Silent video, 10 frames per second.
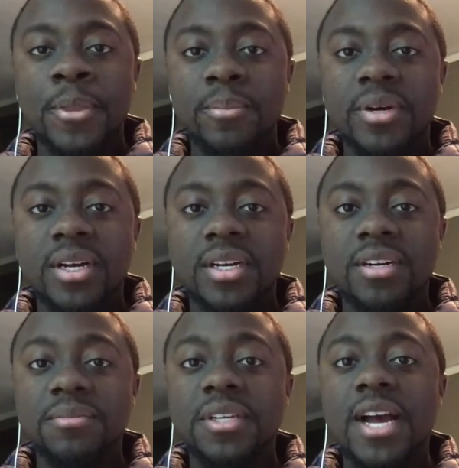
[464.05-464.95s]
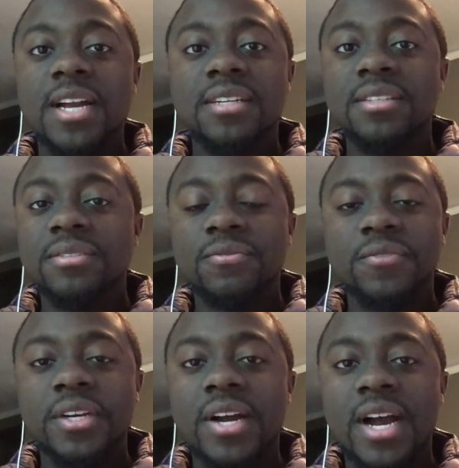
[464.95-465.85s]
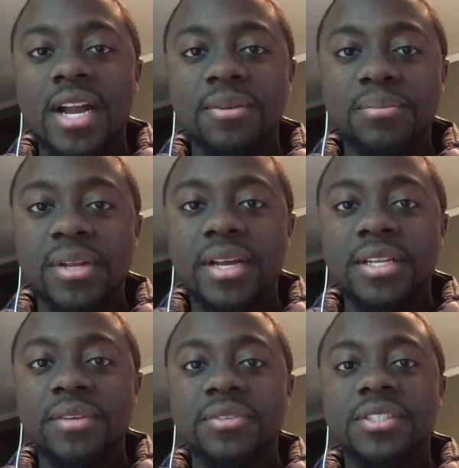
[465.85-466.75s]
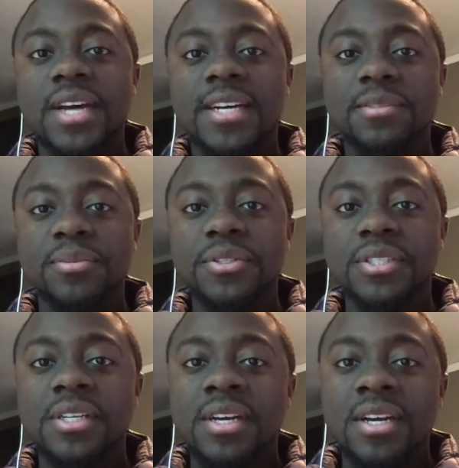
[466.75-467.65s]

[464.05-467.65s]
But you got to figure out how to play different styles of music.